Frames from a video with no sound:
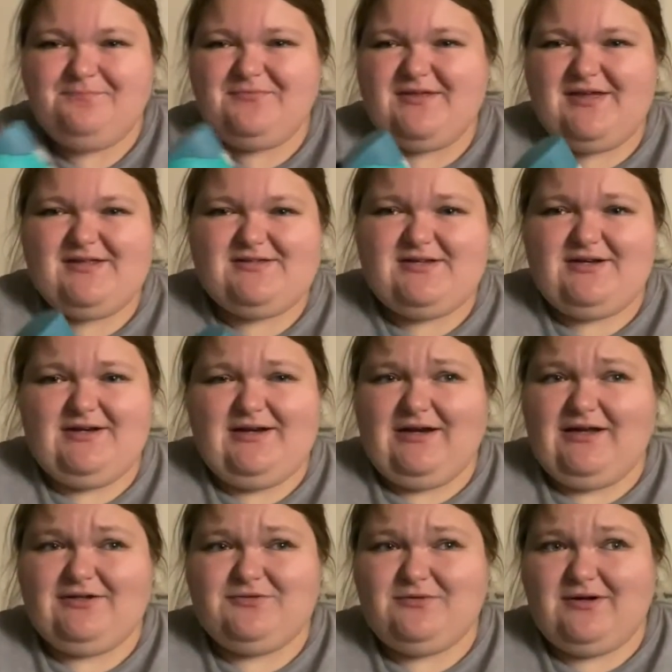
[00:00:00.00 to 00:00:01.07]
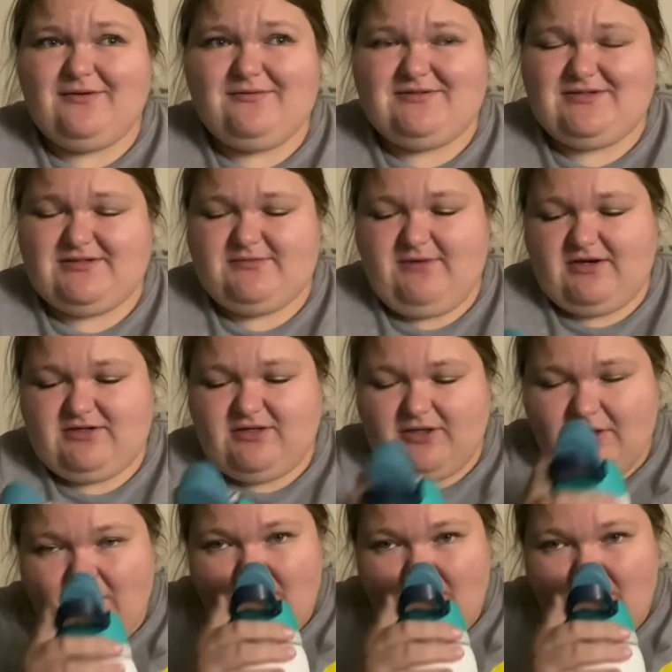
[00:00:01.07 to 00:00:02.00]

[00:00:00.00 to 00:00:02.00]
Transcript: it's not what I was expecting.